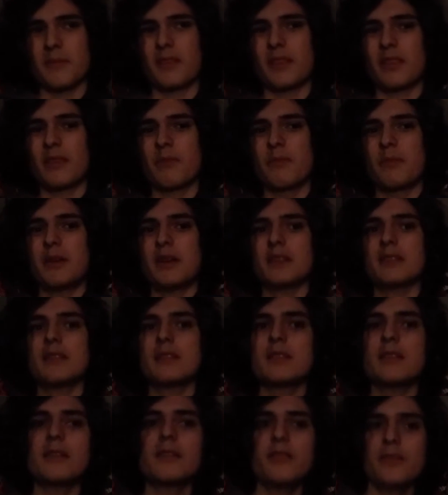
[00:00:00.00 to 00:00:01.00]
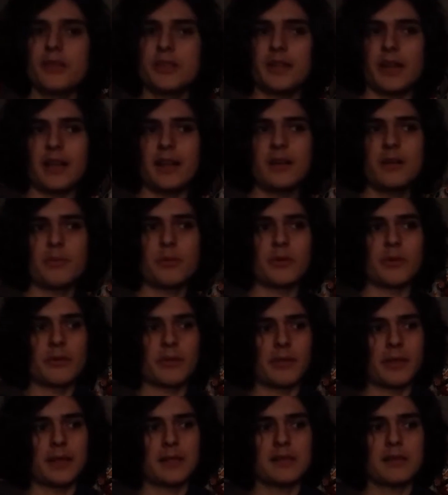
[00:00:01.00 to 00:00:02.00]
Because it's understandable
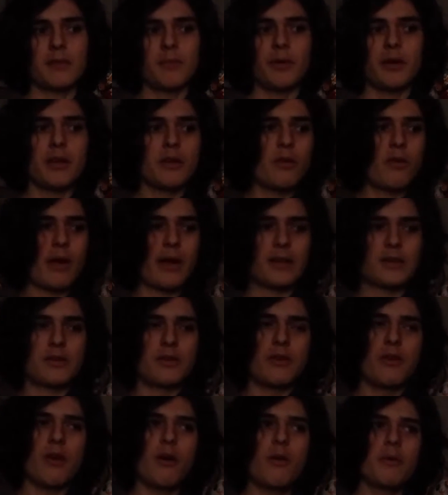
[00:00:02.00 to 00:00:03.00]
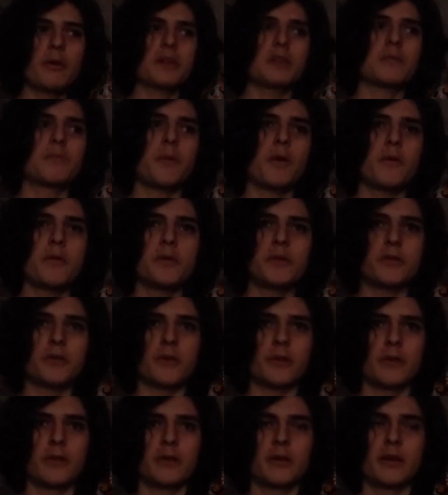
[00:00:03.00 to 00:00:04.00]
that somebody who has no
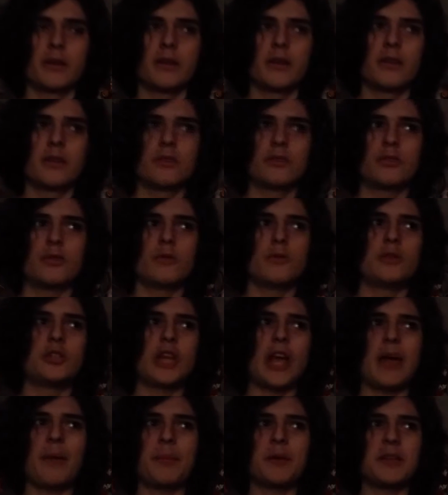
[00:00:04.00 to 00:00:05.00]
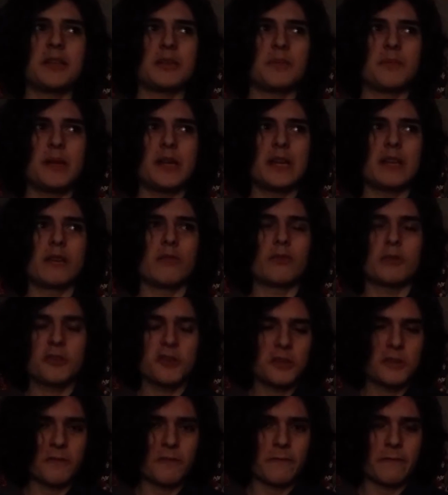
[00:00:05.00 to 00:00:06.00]
exposure to Japanese media would
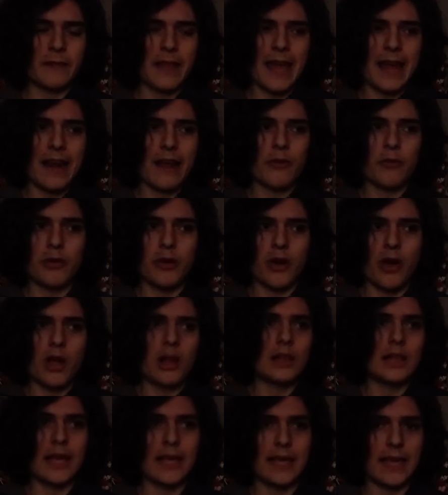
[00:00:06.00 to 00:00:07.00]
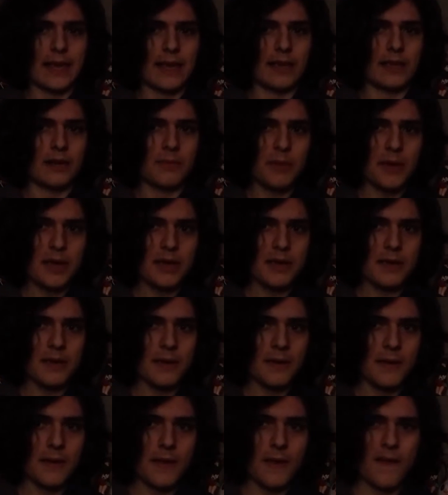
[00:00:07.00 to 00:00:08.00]
just flat out not like anime,
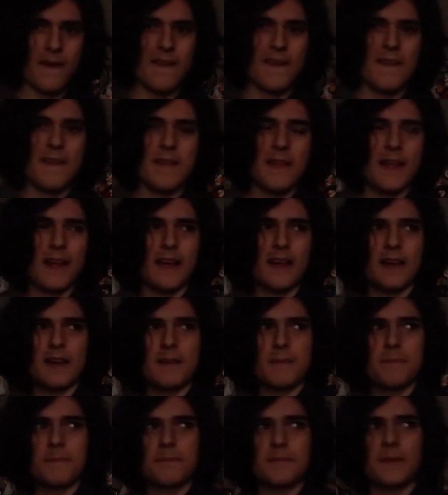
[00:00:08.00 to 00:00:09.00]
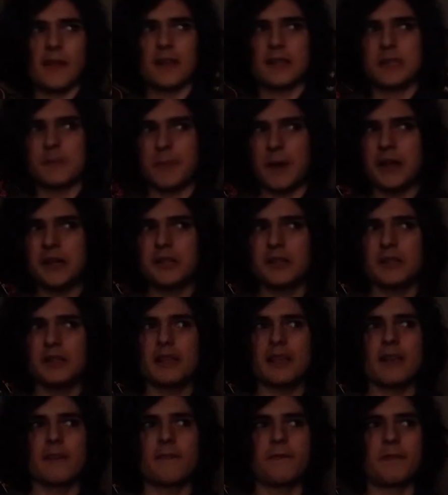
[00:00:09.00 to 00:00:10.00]

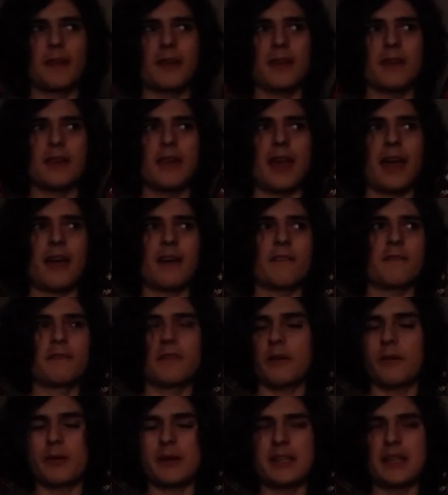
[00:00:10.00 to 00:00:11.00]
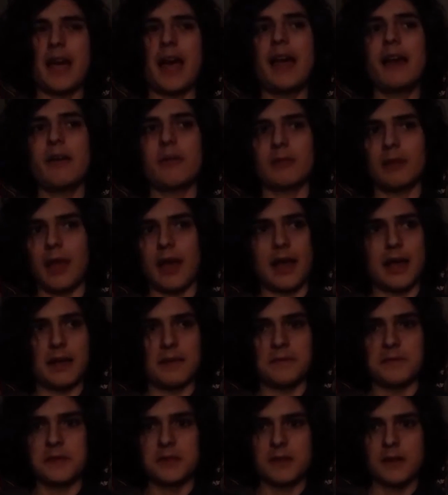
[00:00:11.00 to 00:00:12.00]
especially if they have their entire
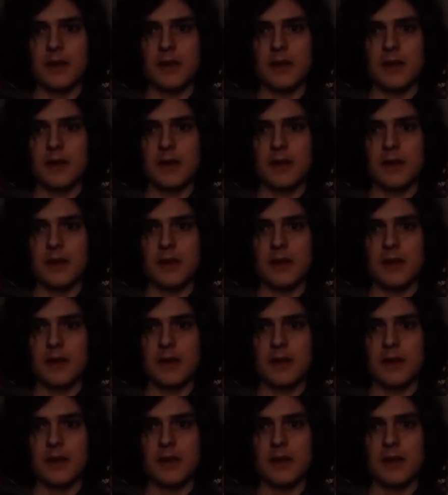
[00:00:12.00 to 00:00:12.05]
lives